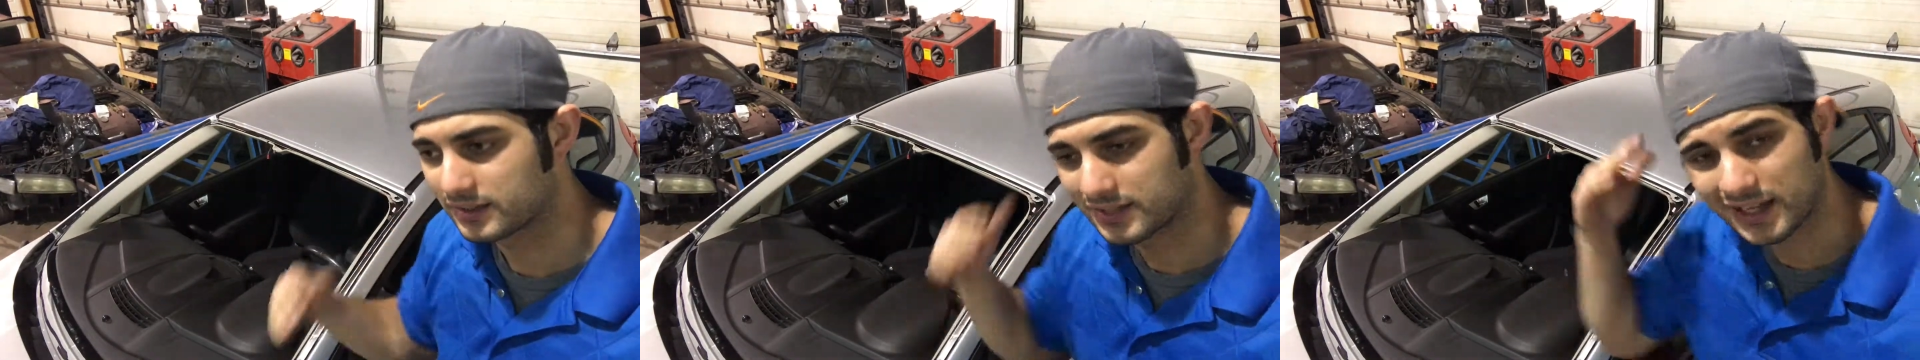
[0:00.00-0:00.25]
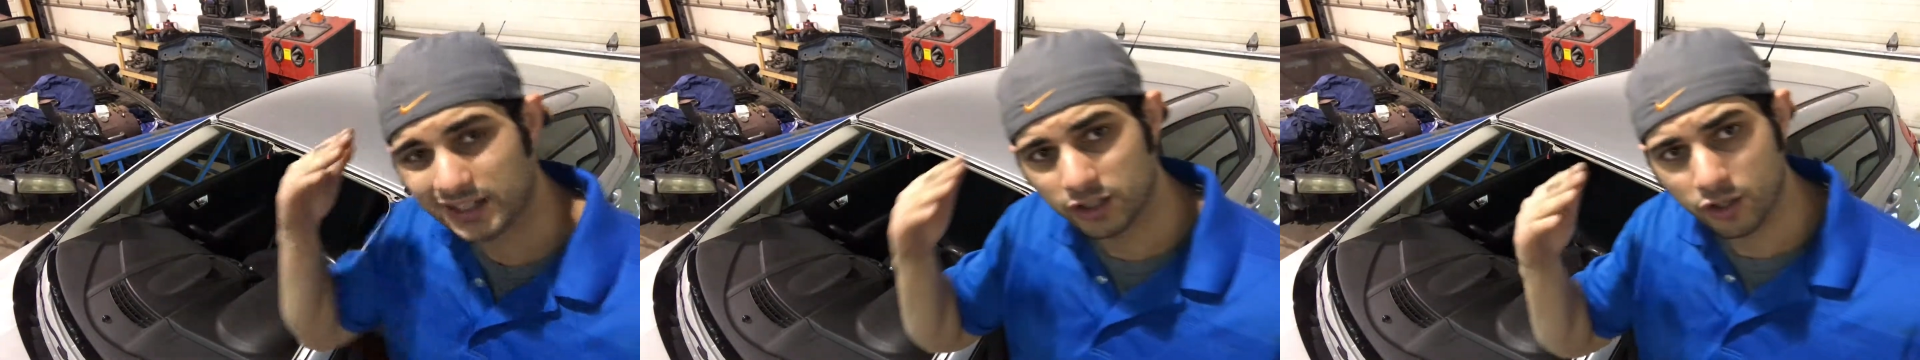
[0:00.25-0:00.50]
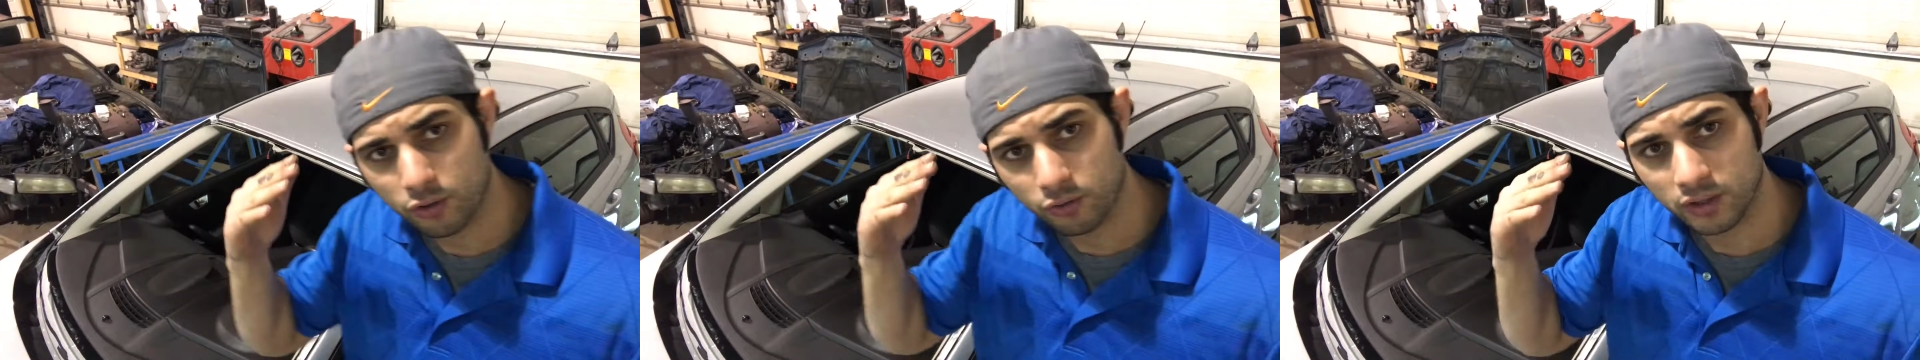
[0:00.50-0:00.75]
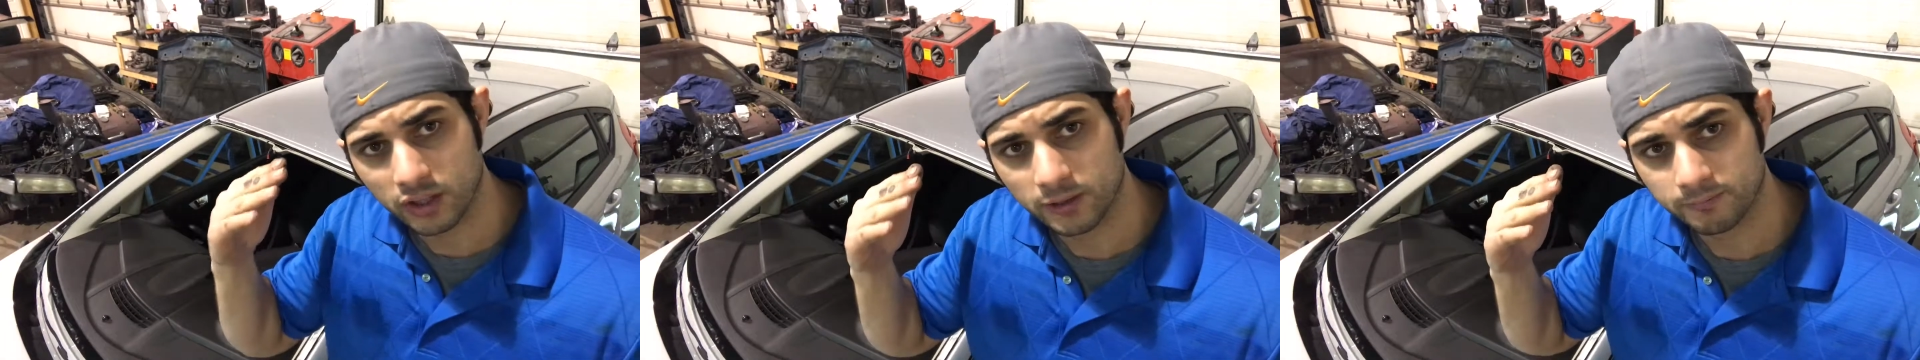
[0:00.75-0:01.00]
Take a
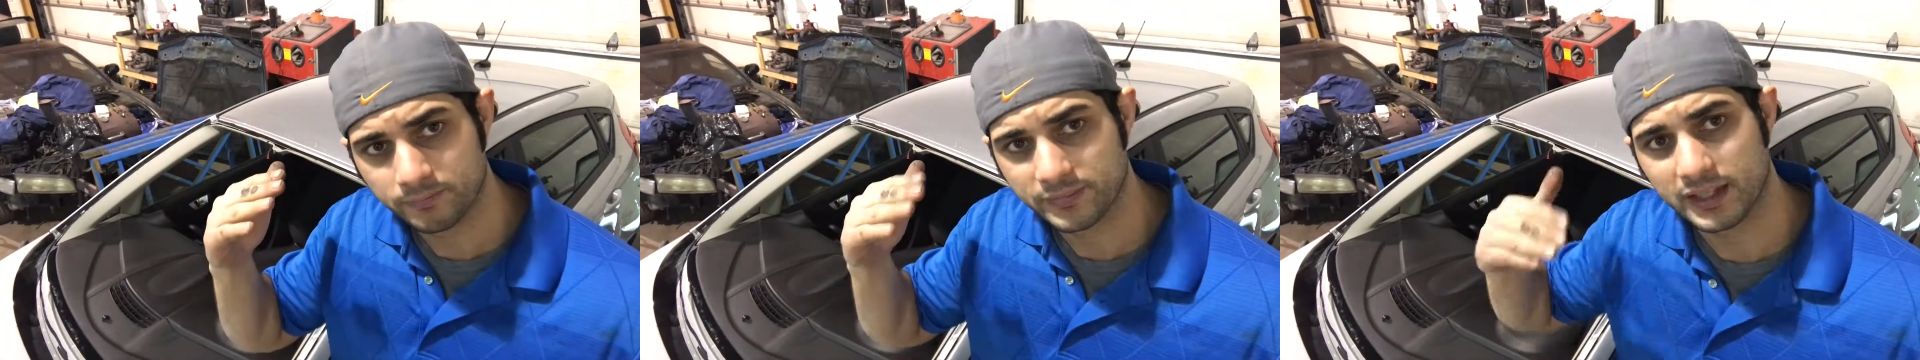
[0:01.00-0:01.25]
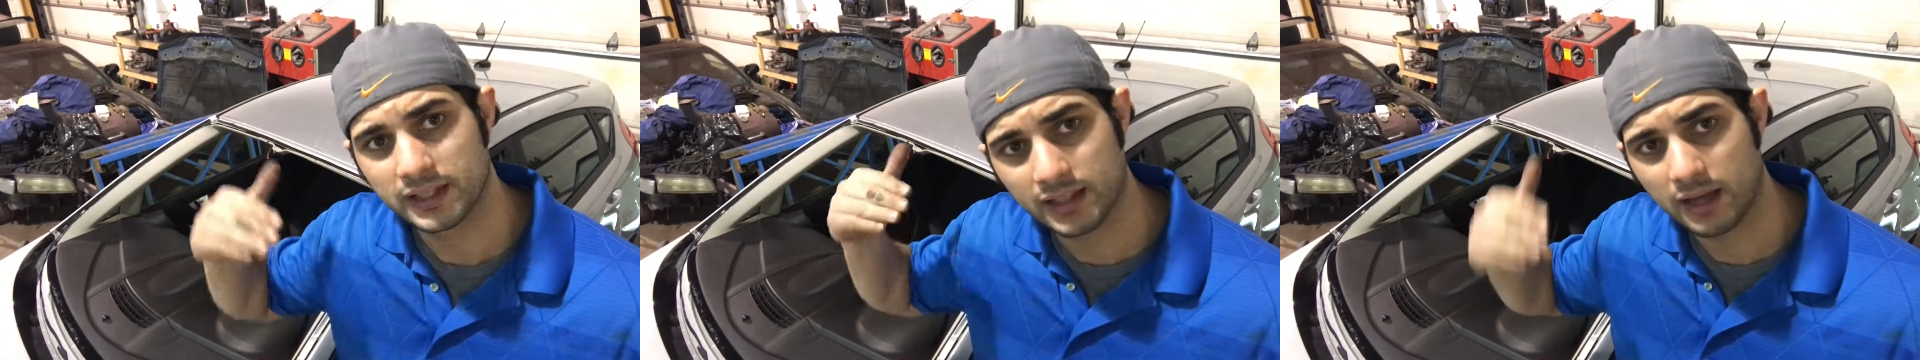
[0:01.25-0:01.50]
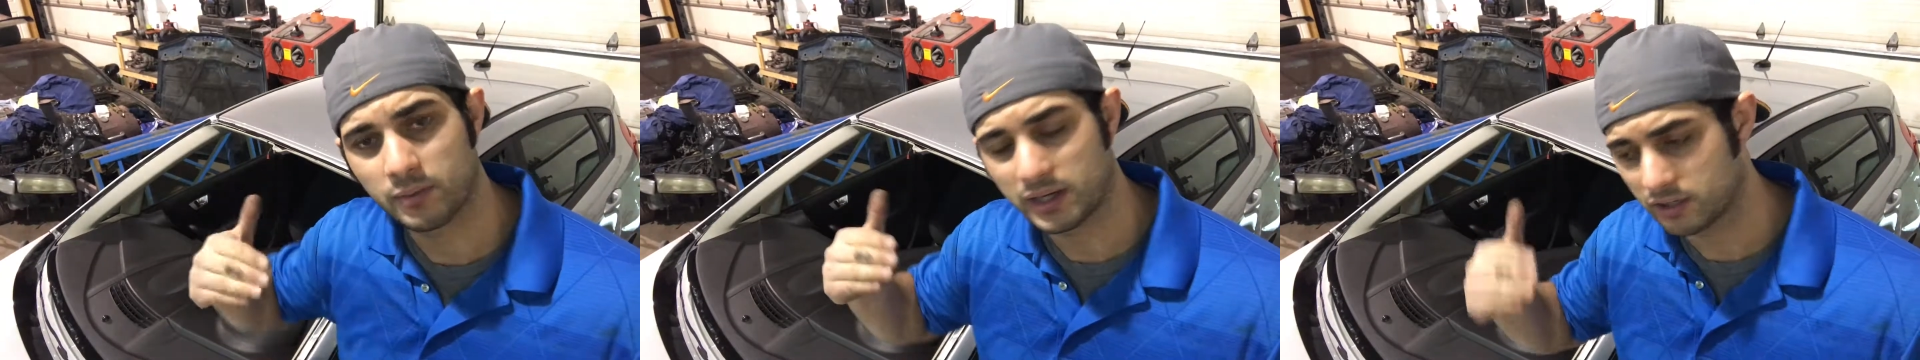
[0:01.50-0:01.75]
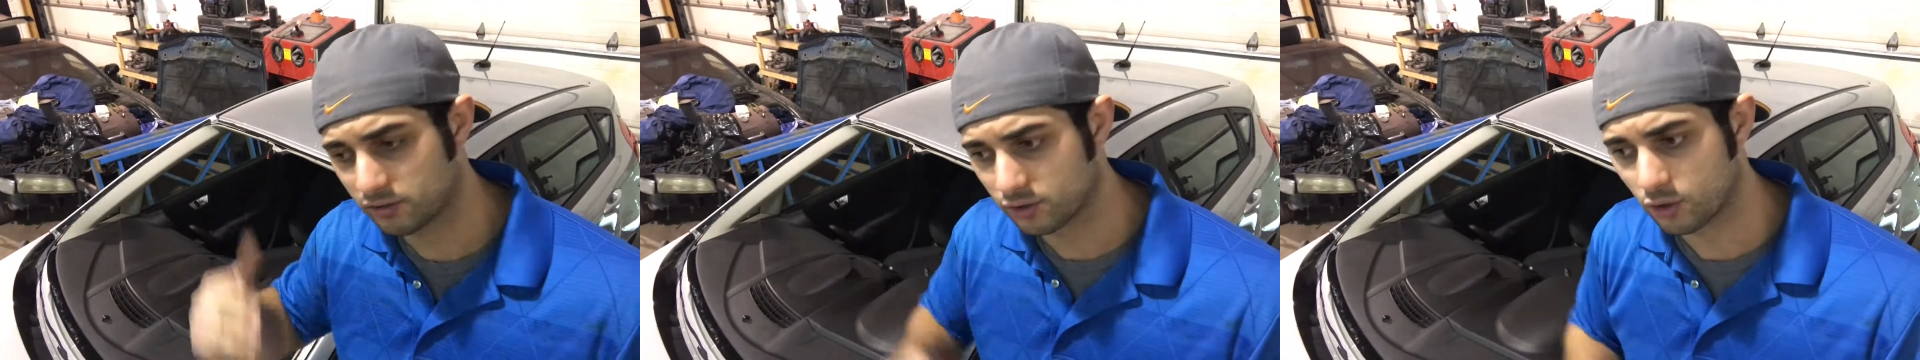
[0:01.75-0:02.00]
note, then that way
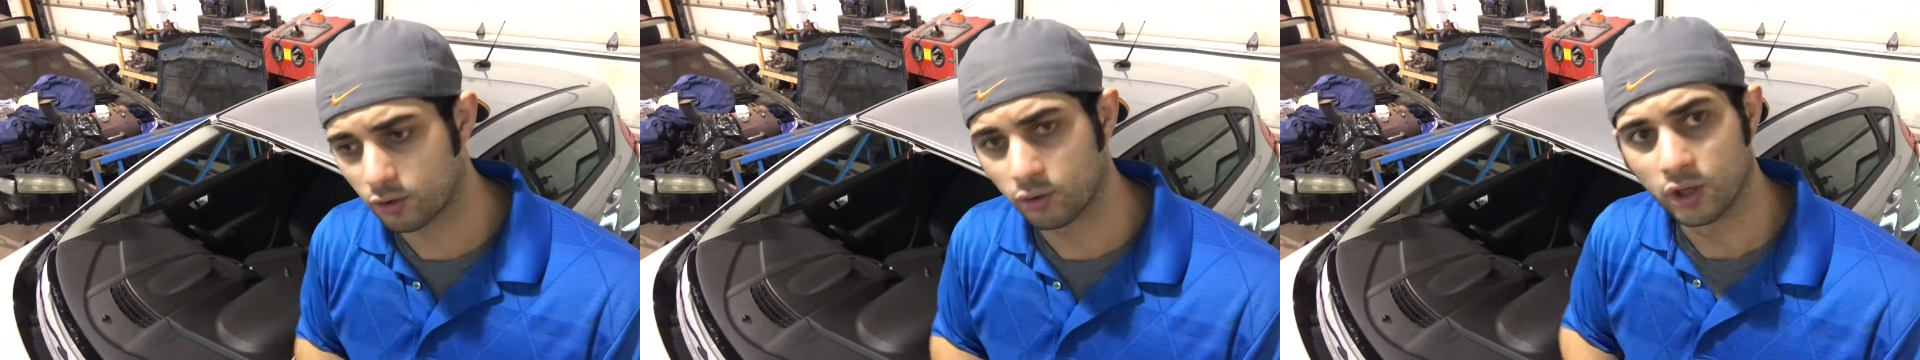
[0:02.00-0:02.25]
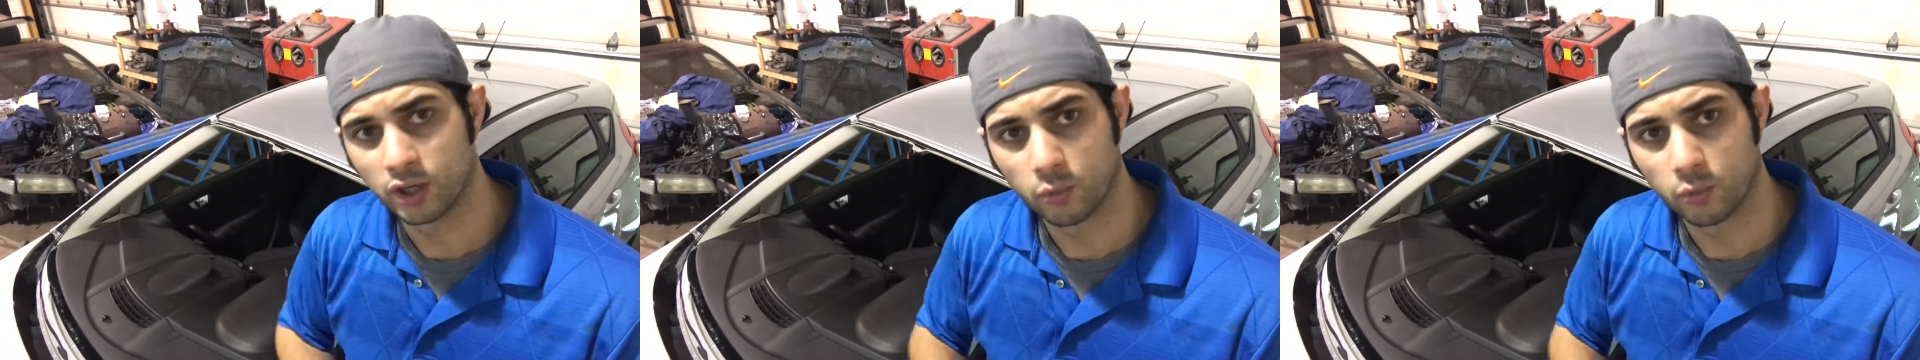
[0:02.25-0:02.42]
you'll know